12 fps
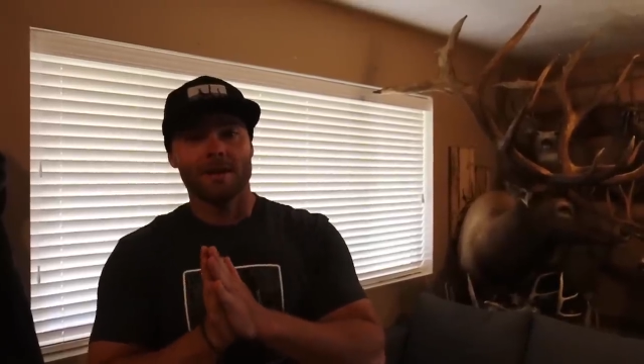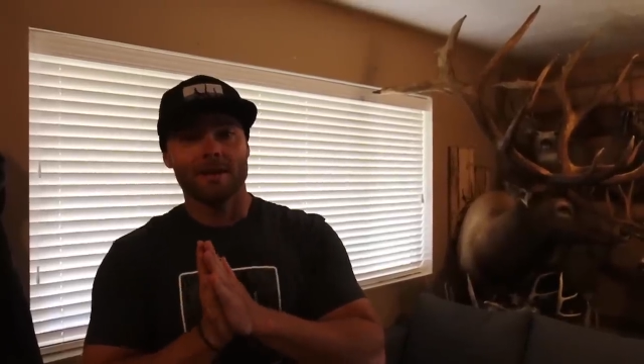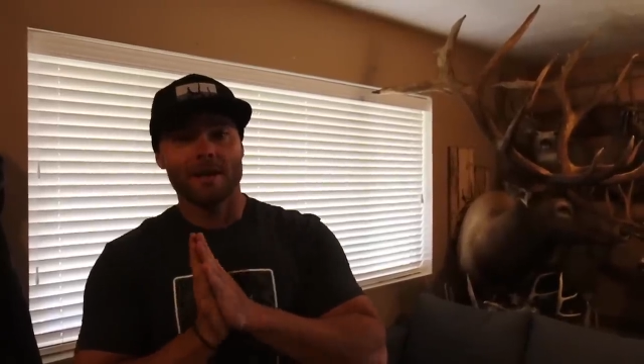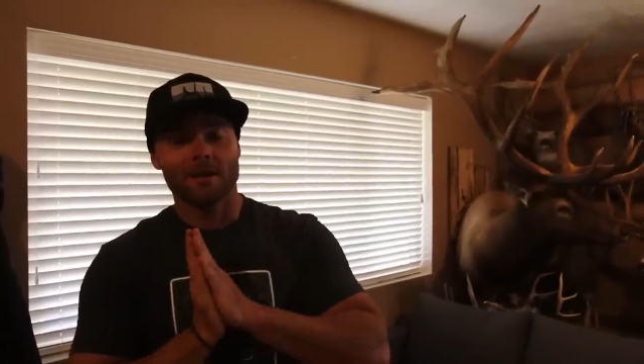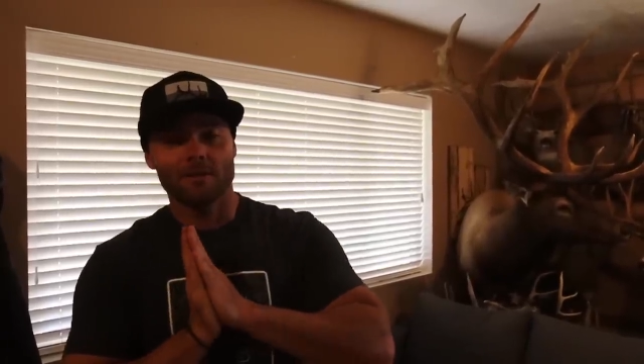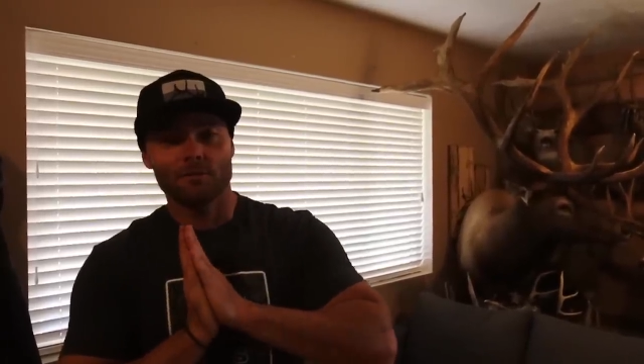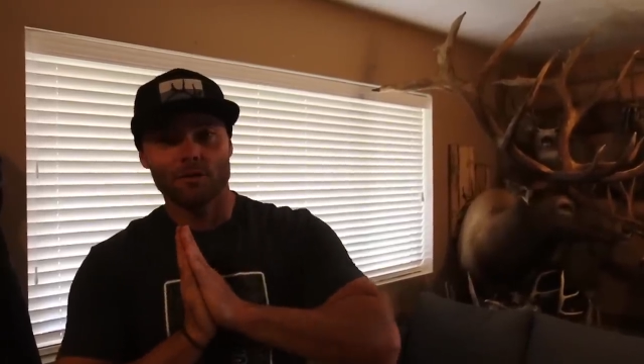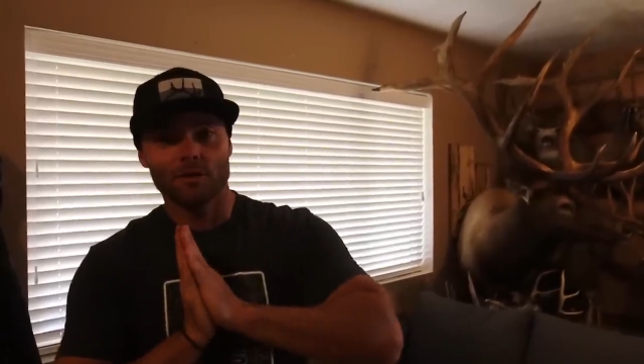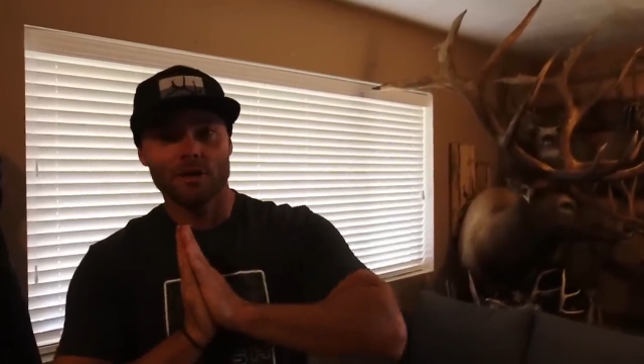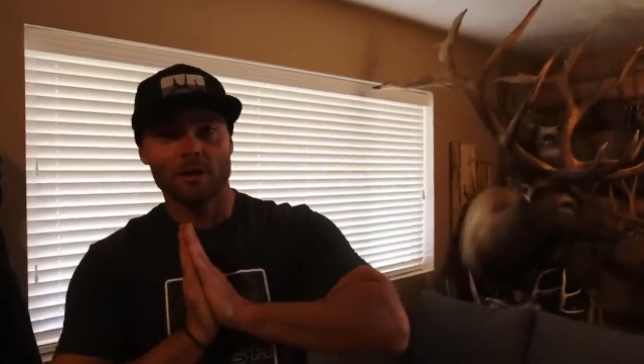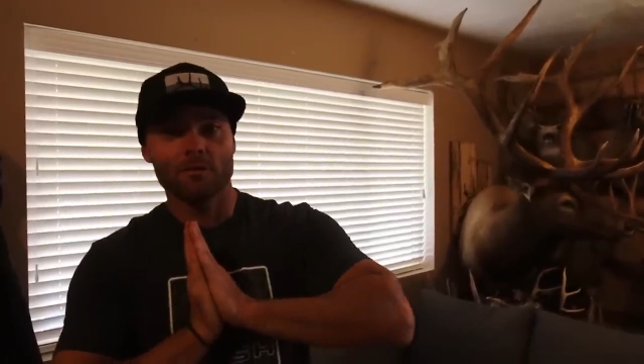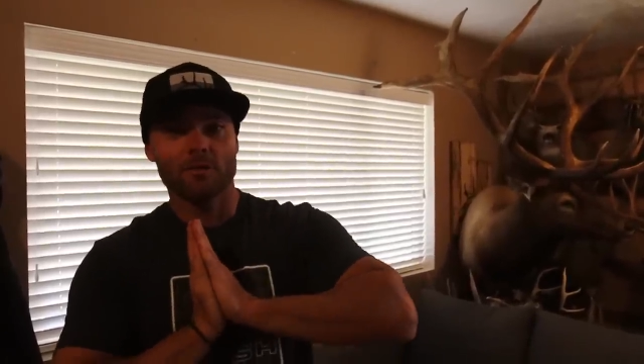Now that
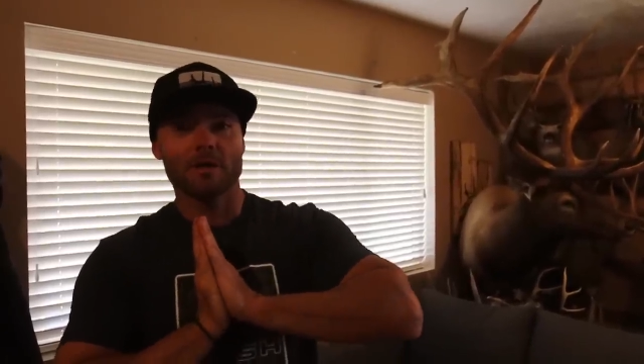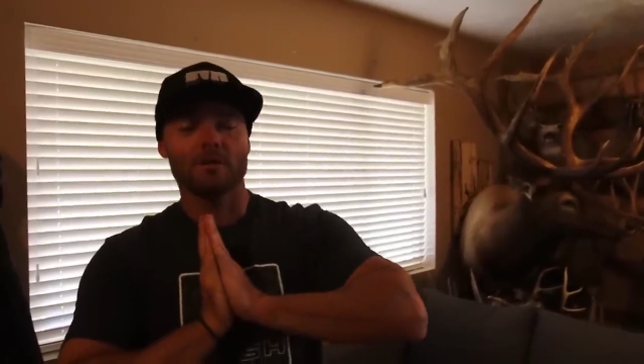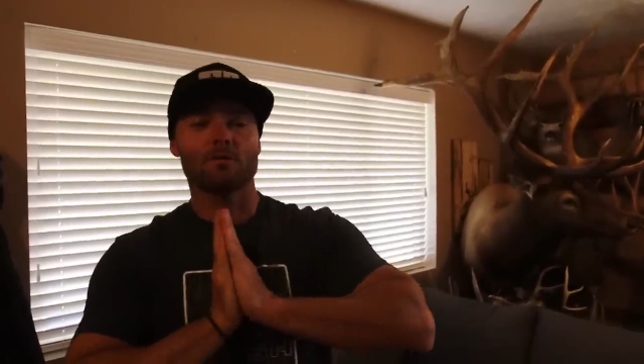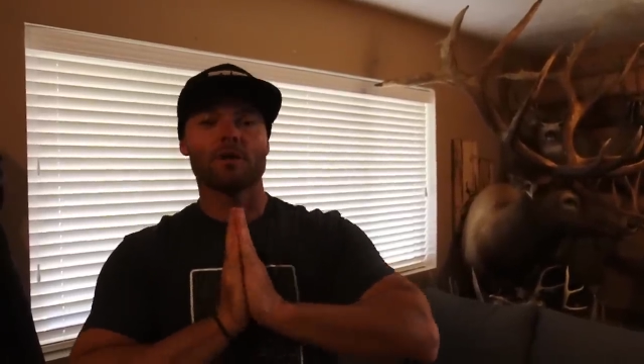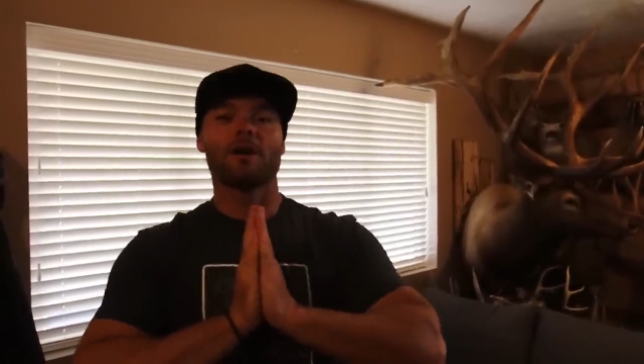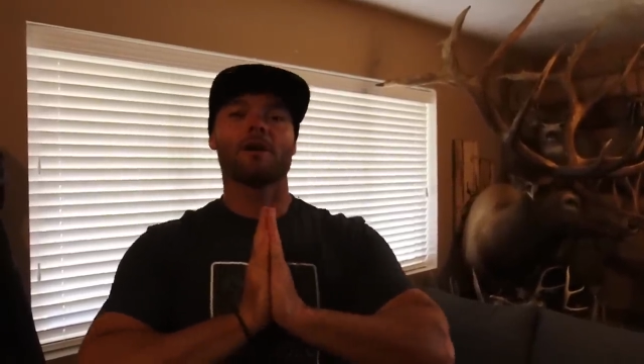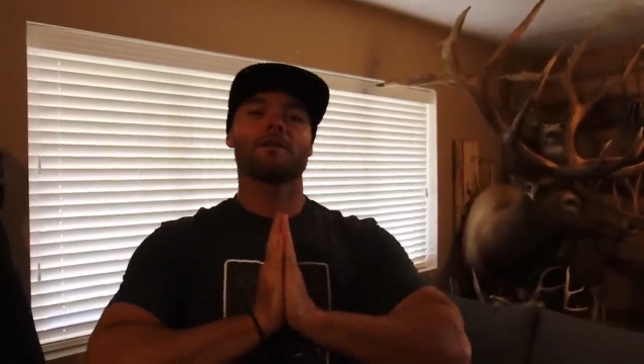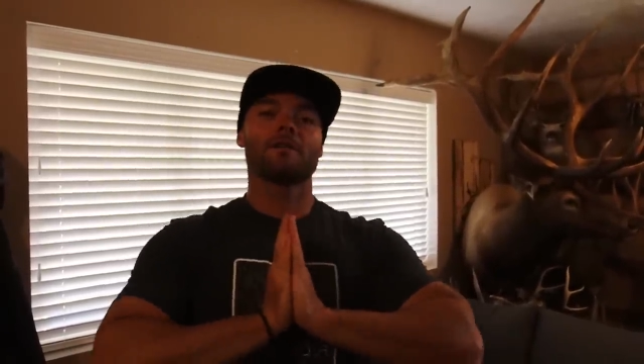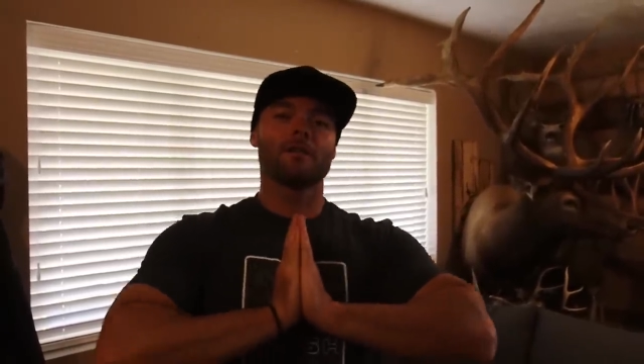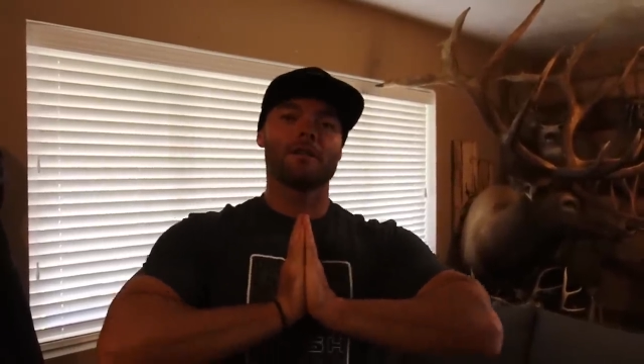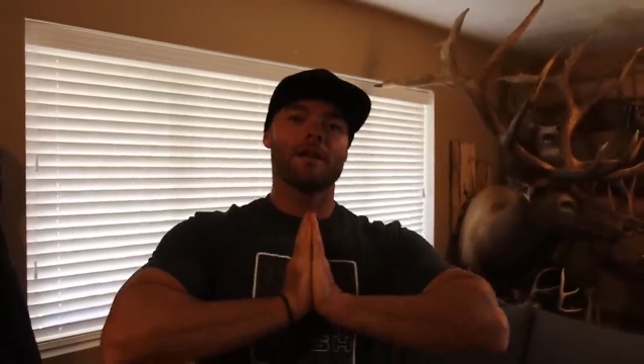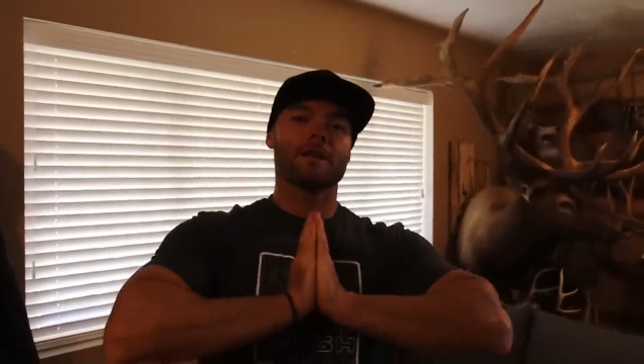we're done with this, we'll get on
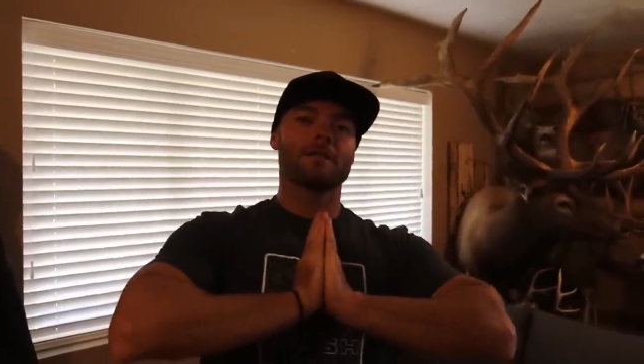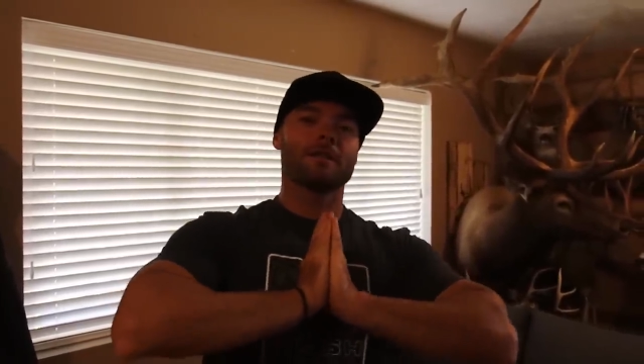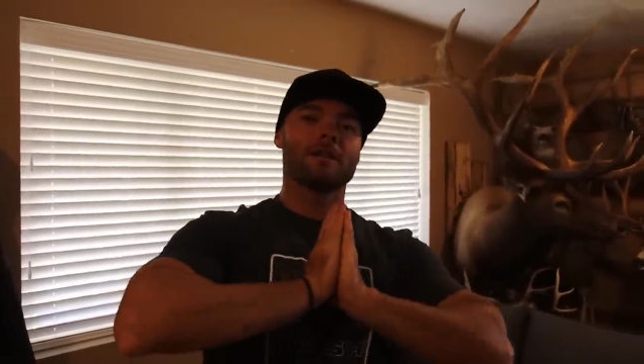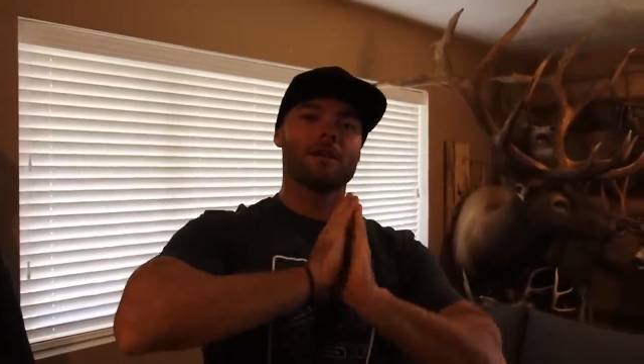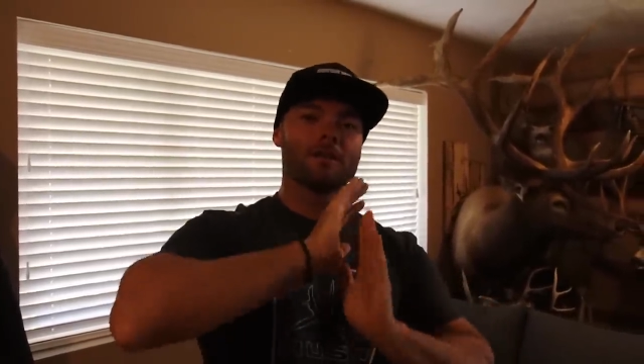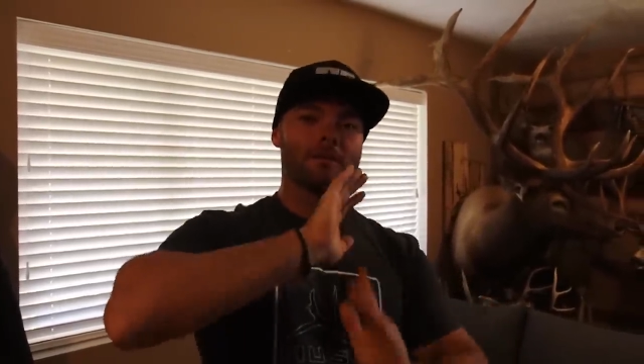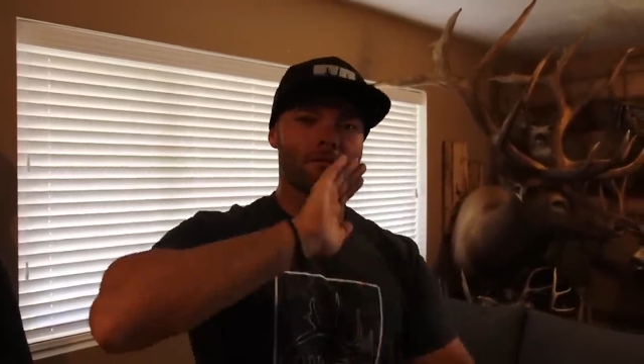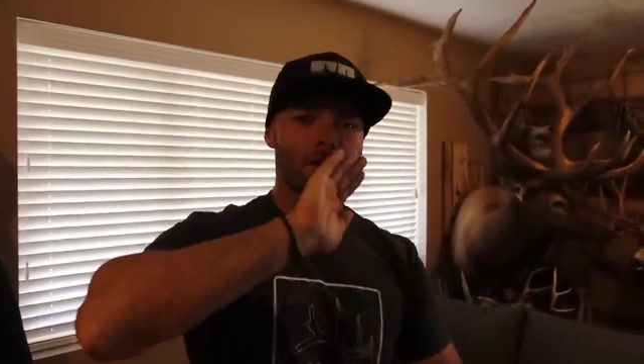to the next thing on this